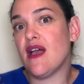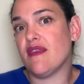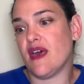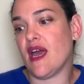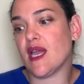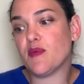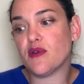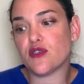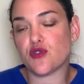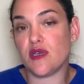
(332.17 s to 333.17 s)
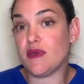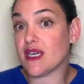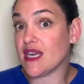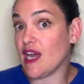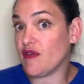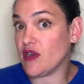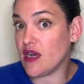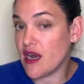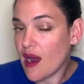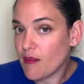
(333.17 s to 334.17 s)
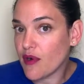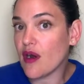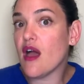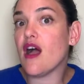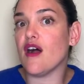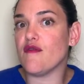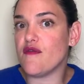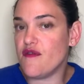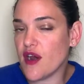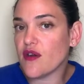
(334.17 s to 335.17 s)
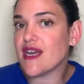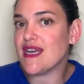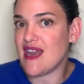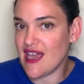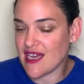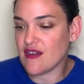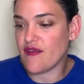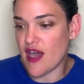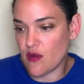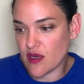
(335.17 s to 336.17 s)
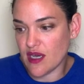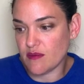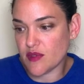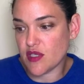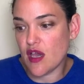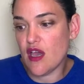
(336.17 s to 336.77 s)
that hyponatremia can have a number of very negative outcomes.